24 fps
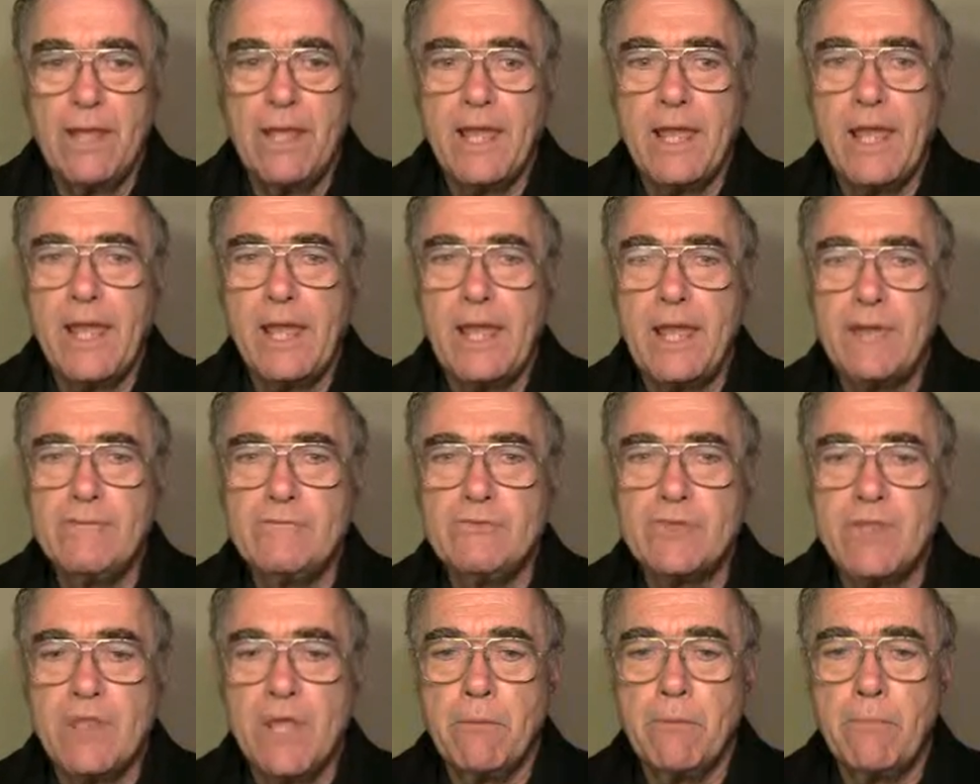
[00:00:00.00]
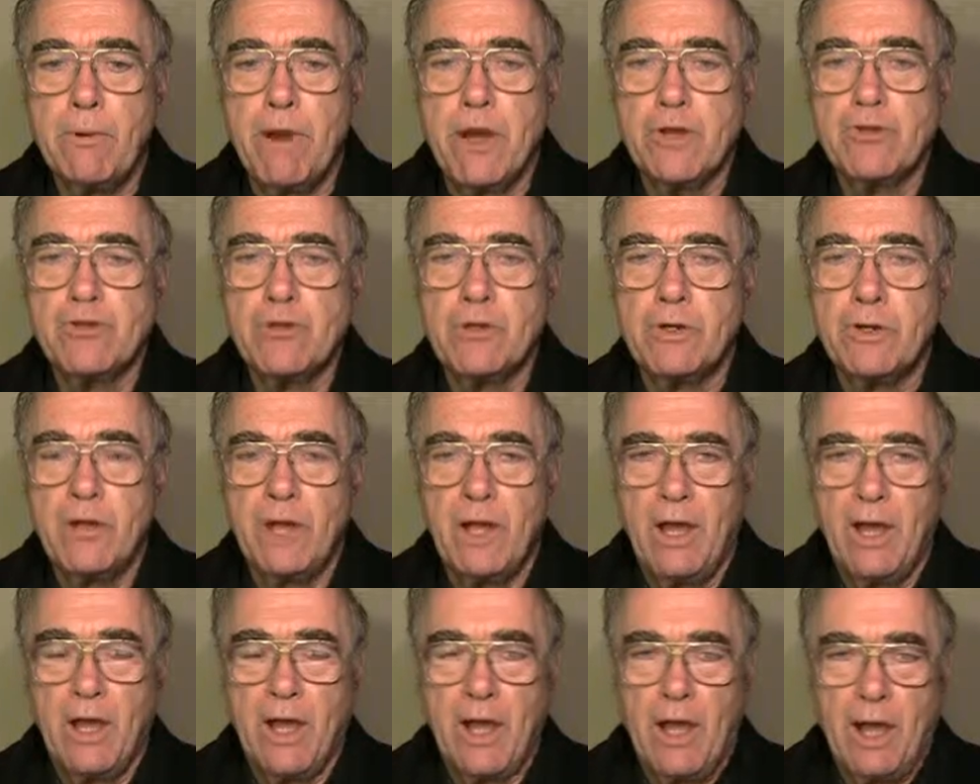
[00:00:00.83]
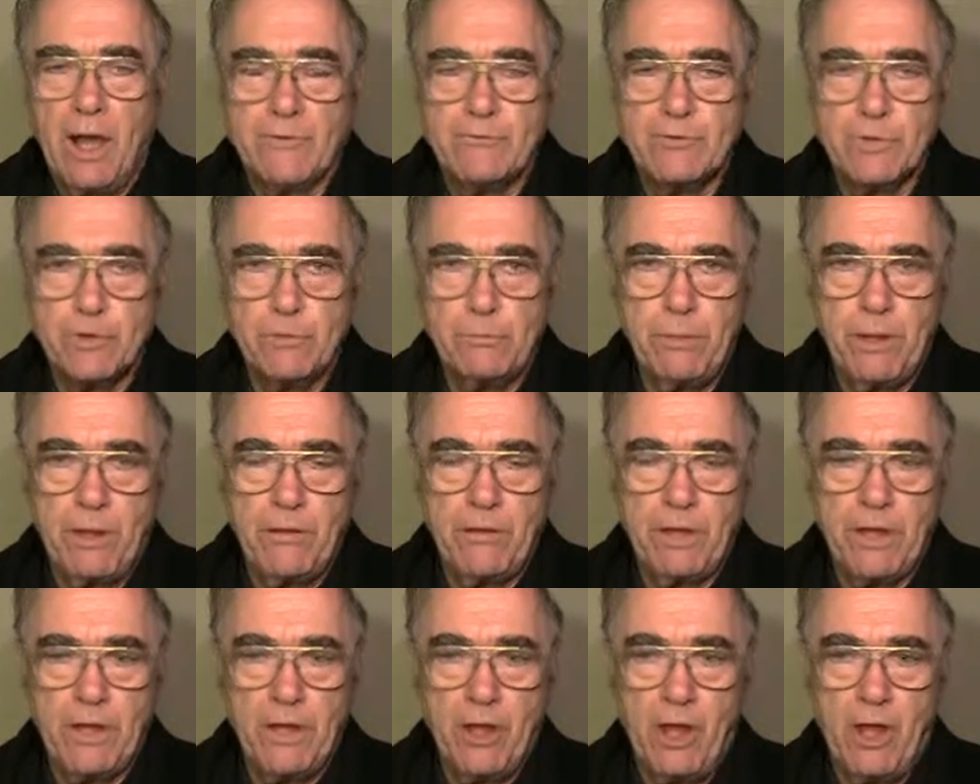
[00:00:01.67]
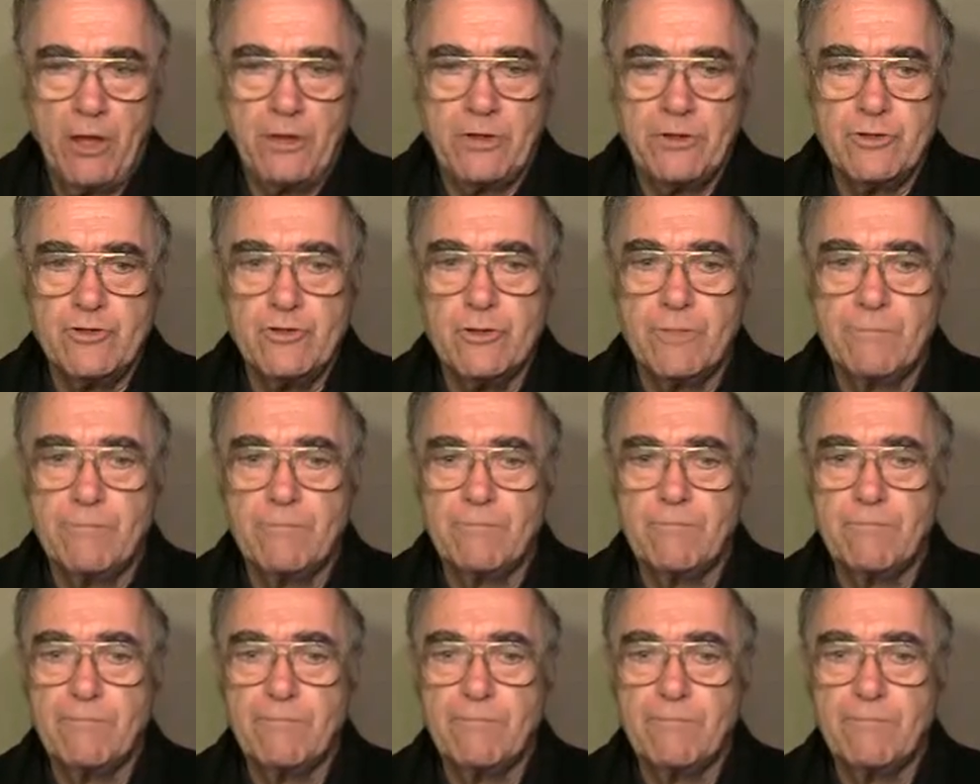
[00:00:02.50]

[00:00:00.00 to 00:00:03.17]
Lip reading: He gives the impression of superior knowledge.